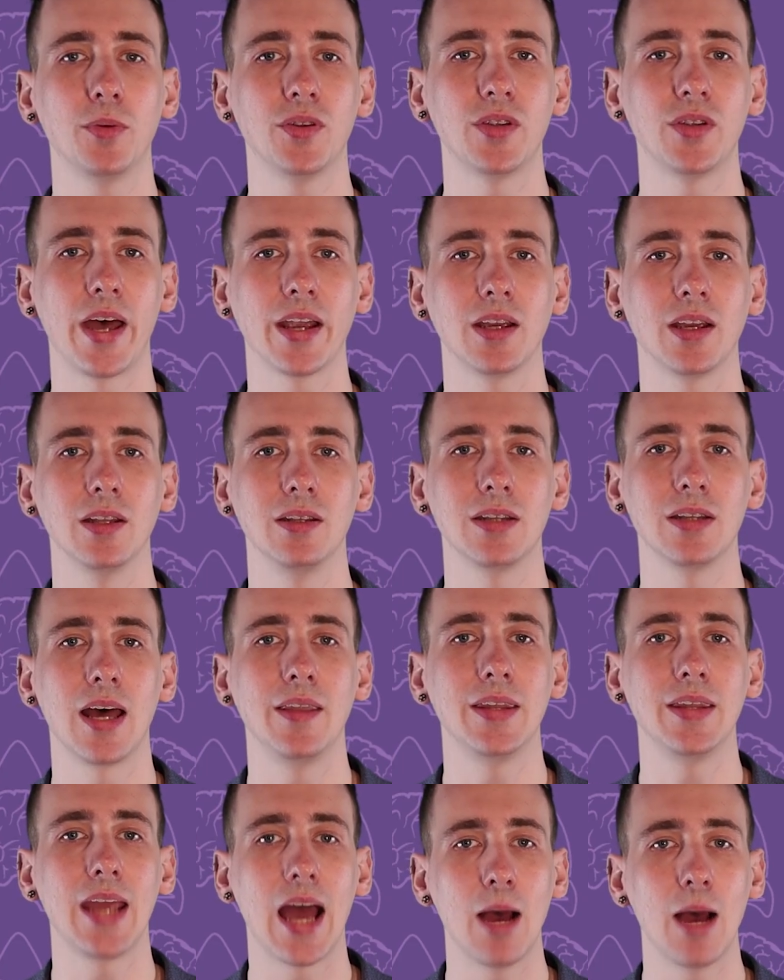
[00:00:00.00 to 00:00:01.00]
per second
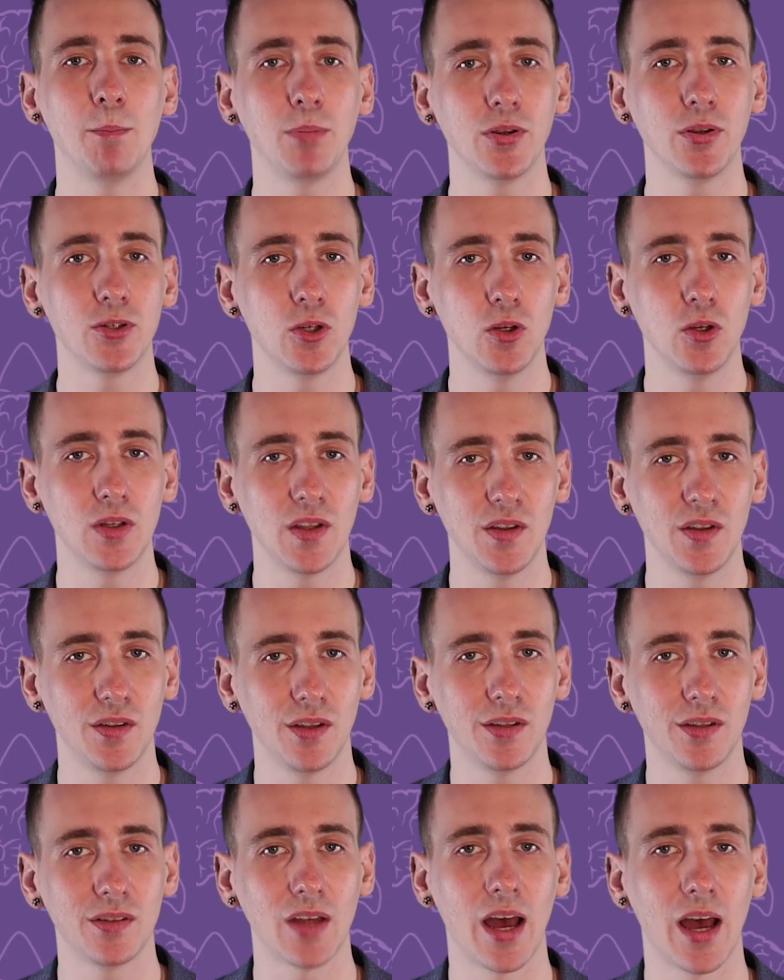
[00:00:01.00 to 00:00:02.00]
and the amplitude is
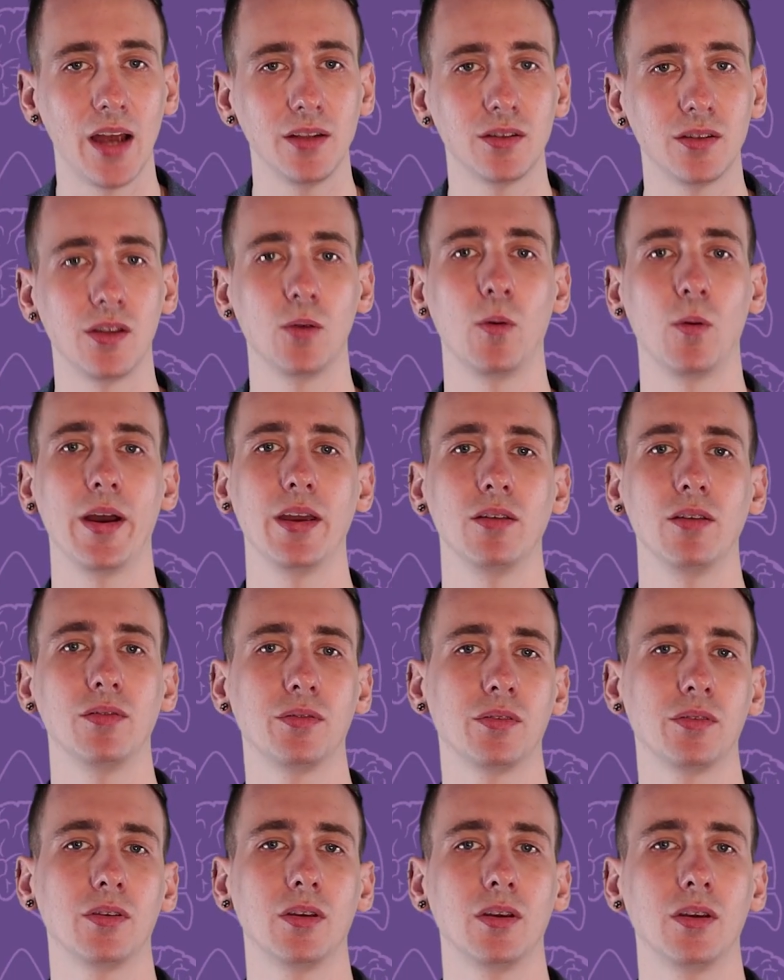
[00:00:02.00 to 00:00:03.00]
the size of the wave.
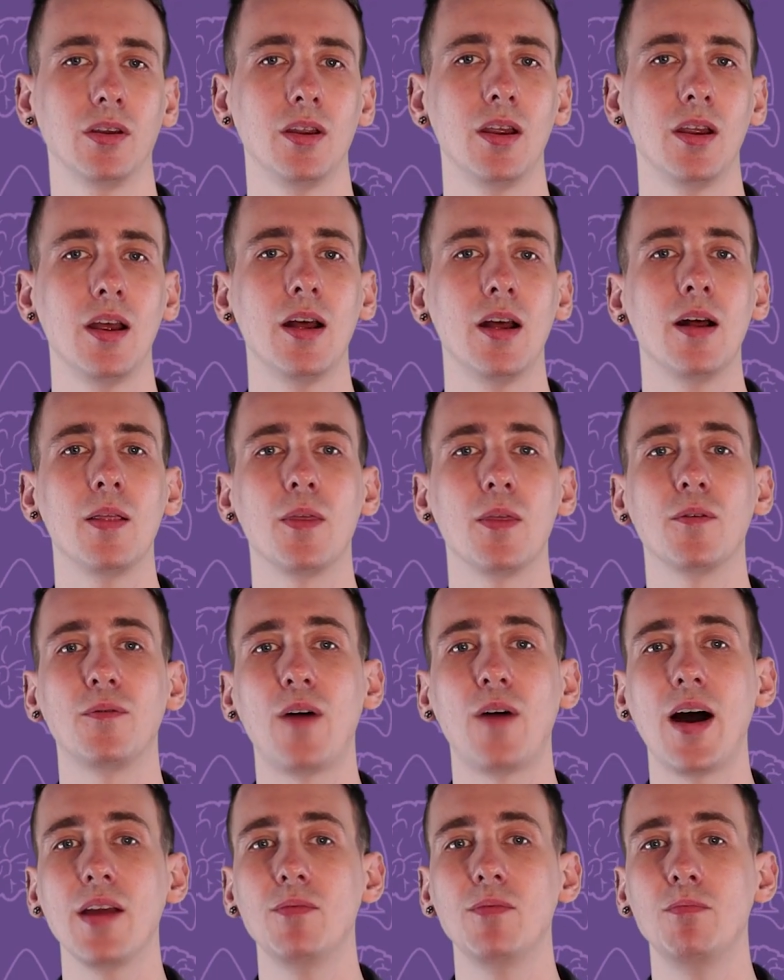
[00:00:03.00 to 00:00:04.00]
The
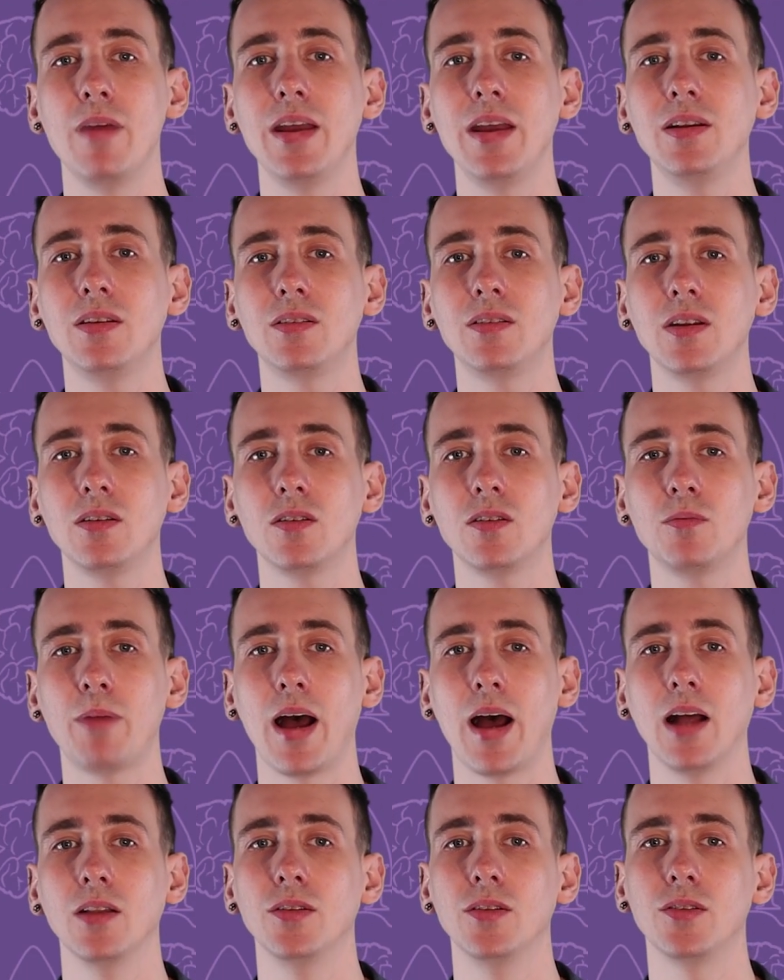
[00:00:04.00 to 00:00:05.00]
five main distinctive
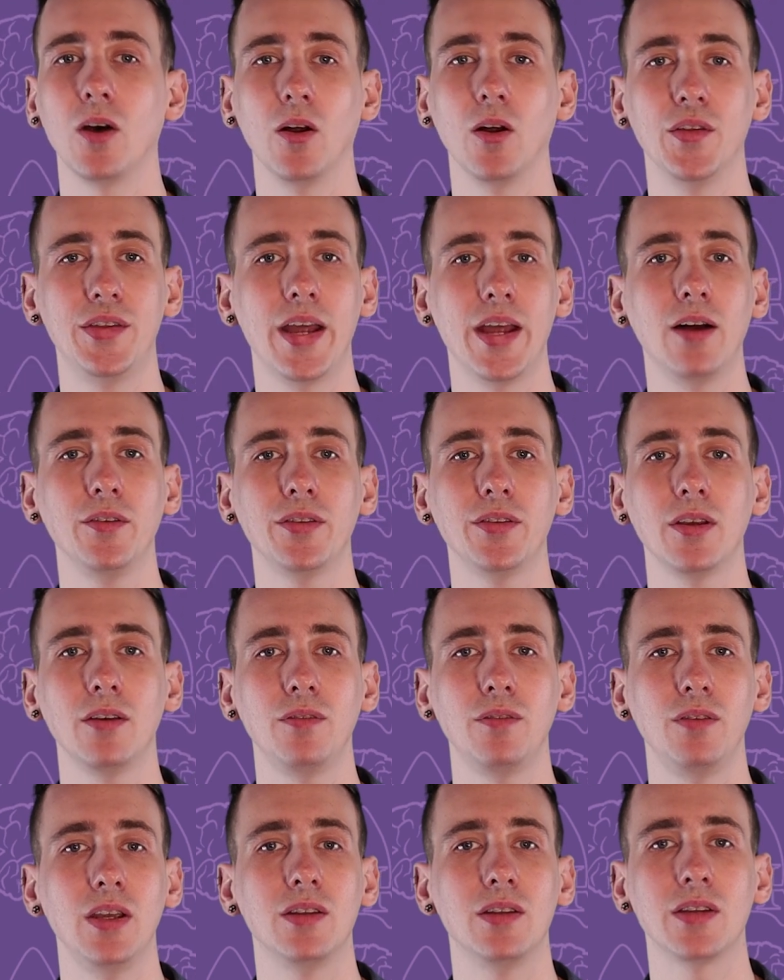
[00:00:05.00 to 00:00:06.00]
patterns are delta,
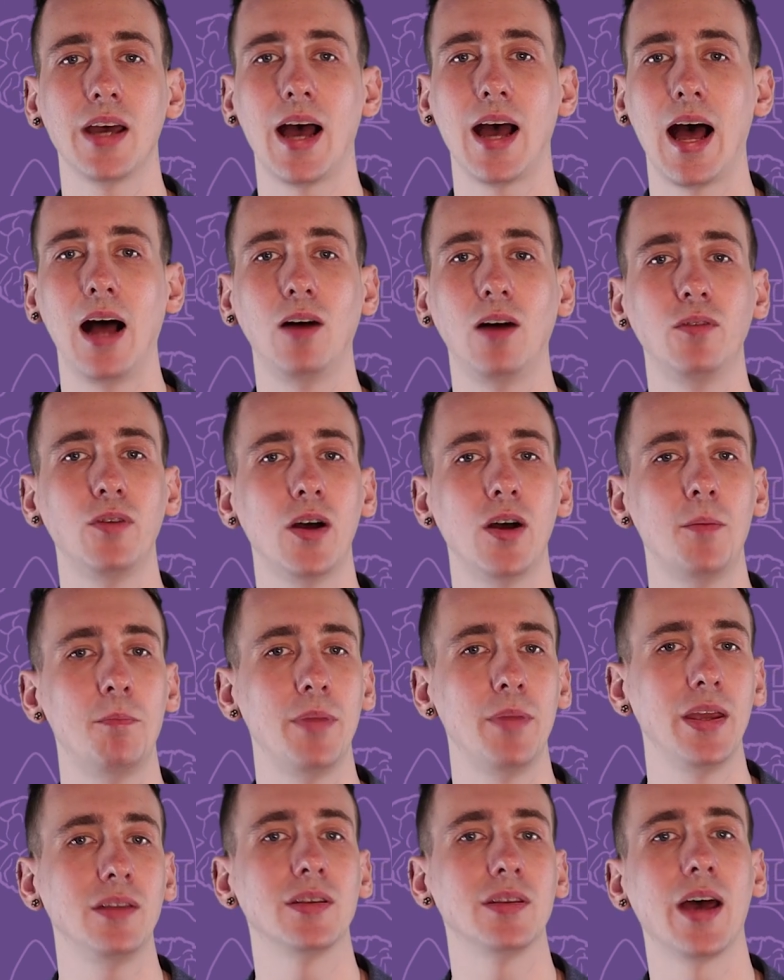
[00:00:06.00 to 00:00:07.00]
theta, alpha,
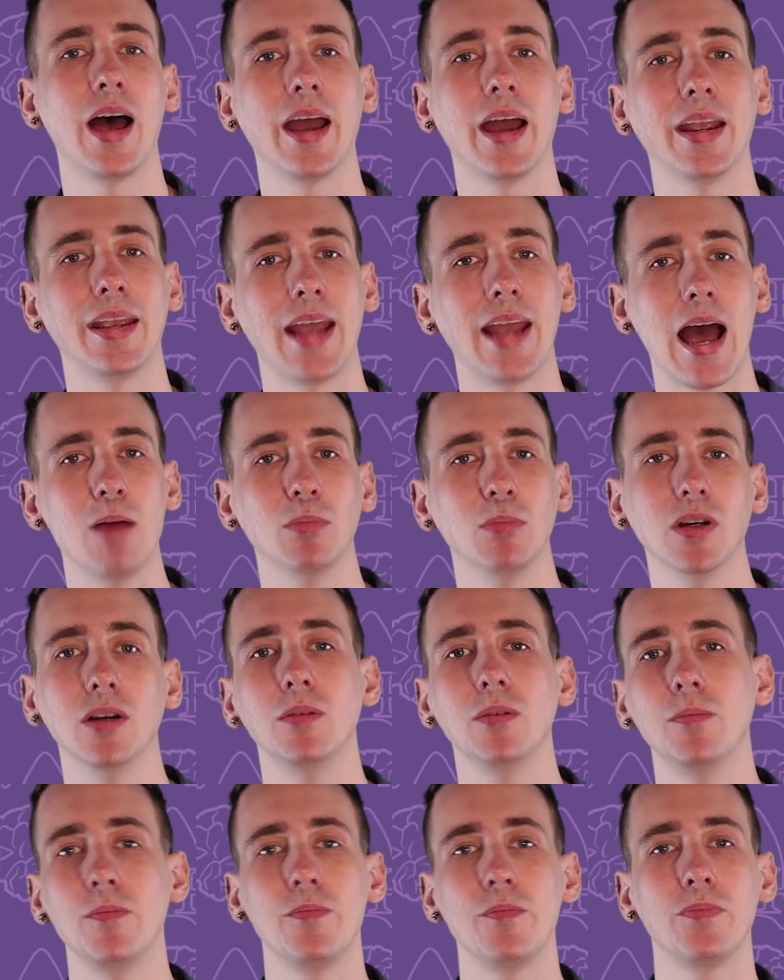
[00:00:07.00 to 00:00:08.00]
beta, and gamma.
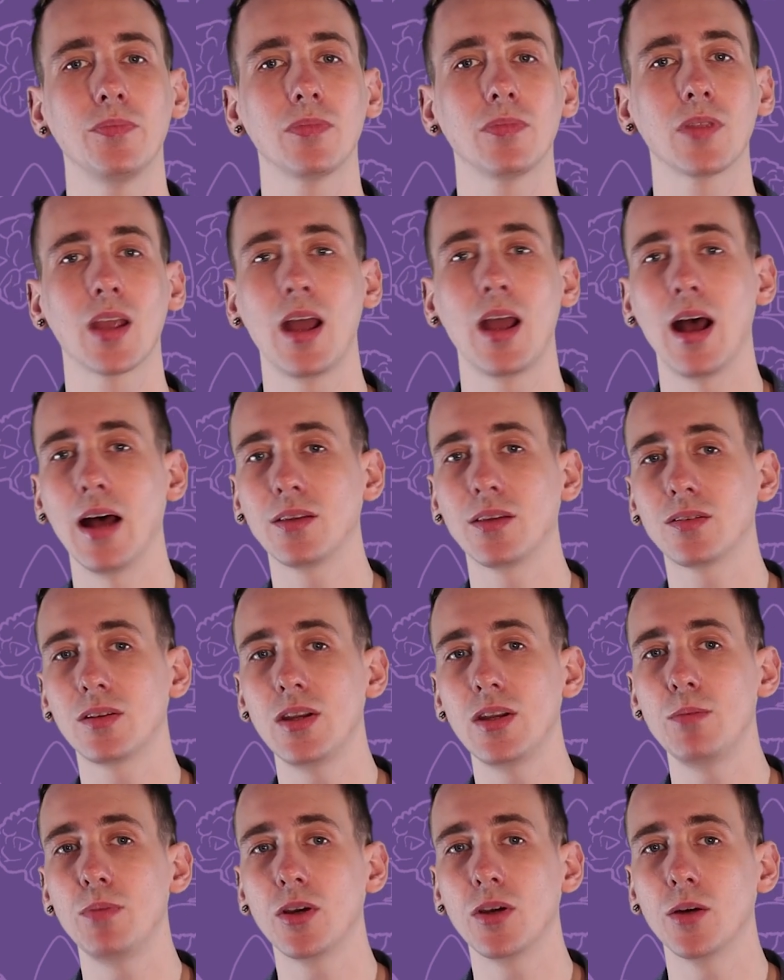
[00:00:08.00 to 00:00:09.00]
As
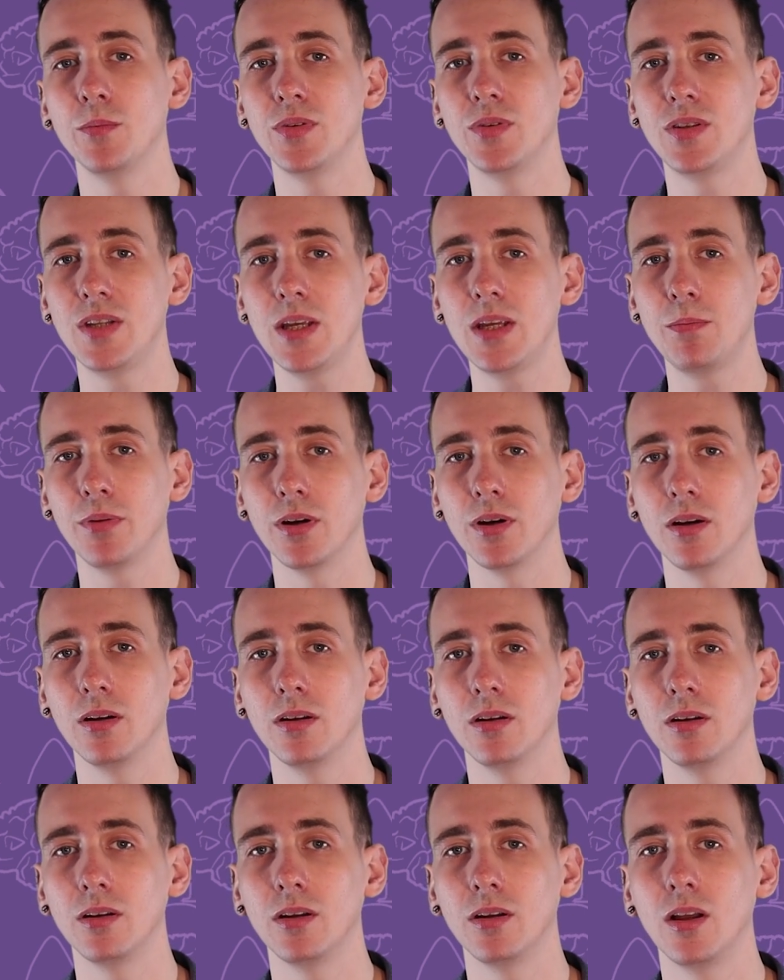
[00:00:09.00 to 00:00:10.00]
sleep becomes deeper,
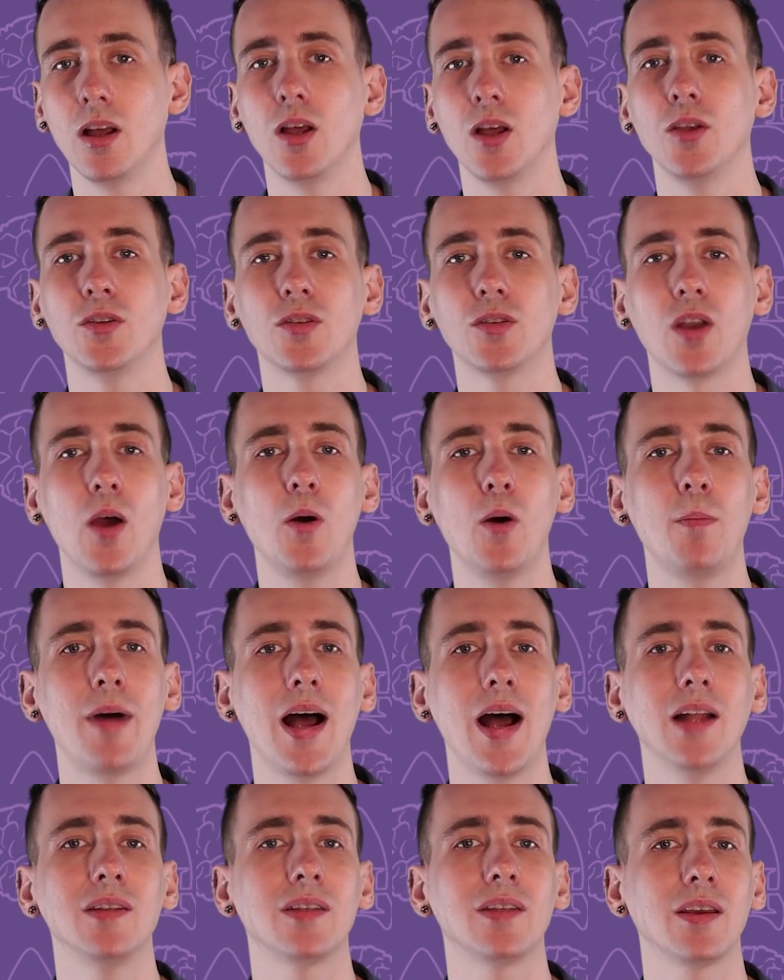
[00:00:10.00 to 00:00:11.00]
slower
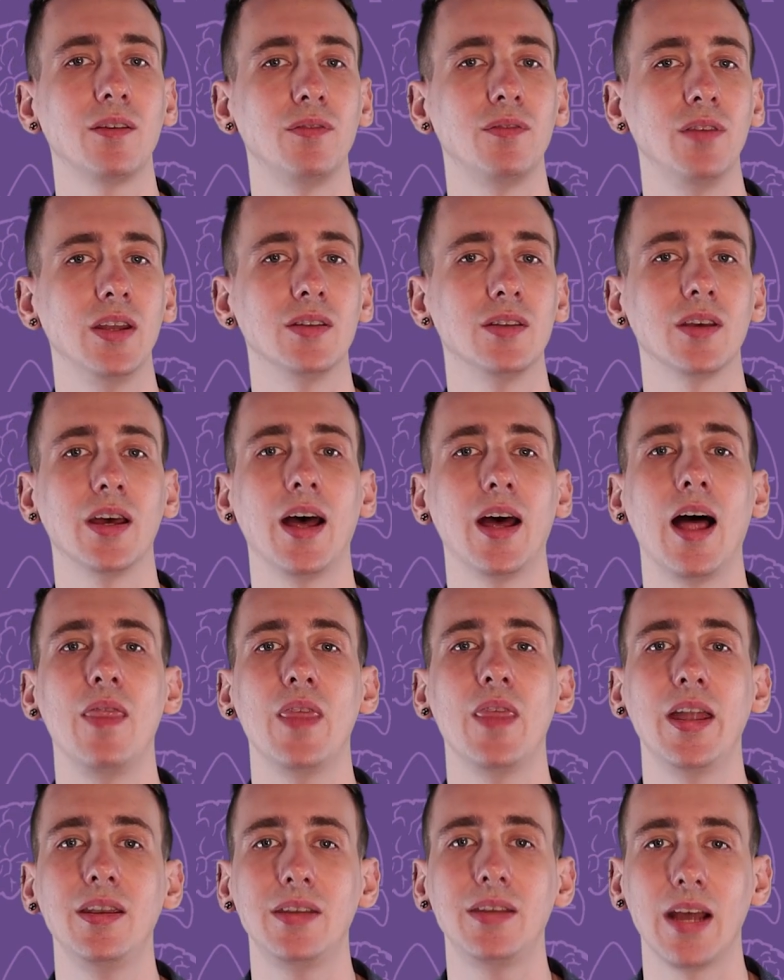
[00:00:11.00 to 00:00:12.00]
patterns like theta
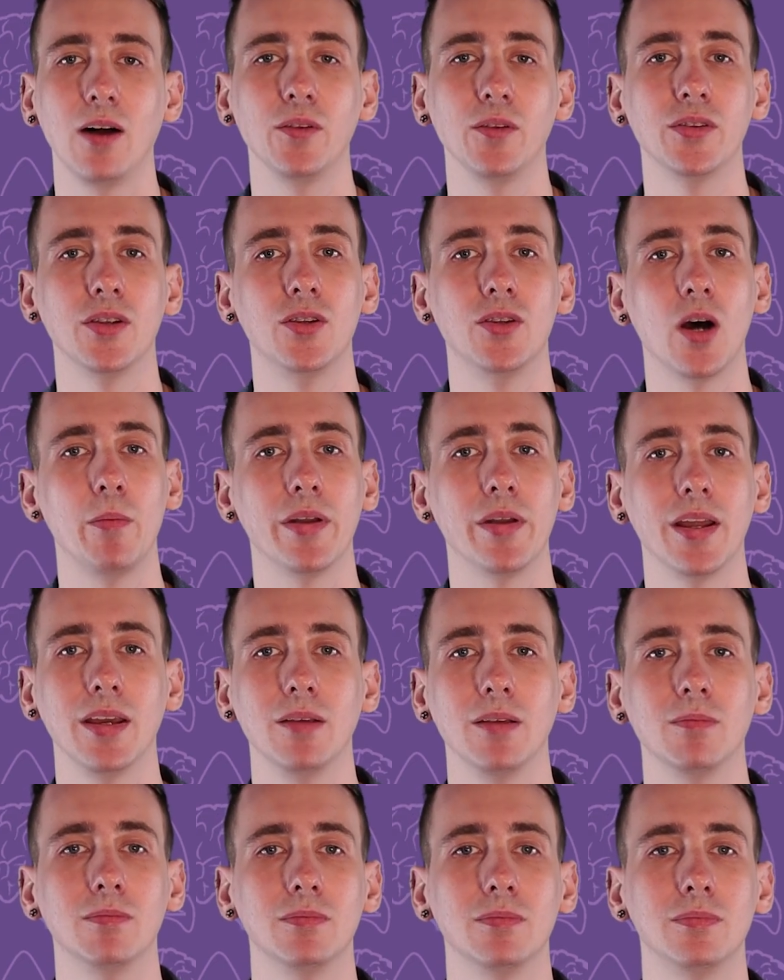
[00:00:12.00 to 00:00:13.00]
and then delta
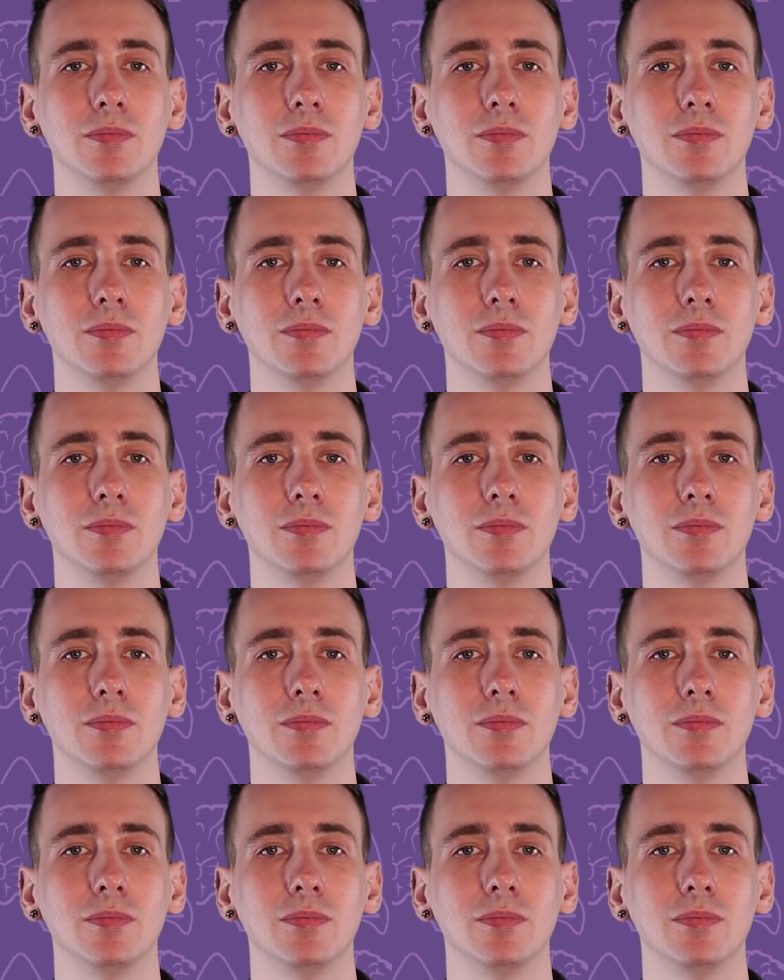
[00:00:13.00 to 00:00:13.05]
dominate.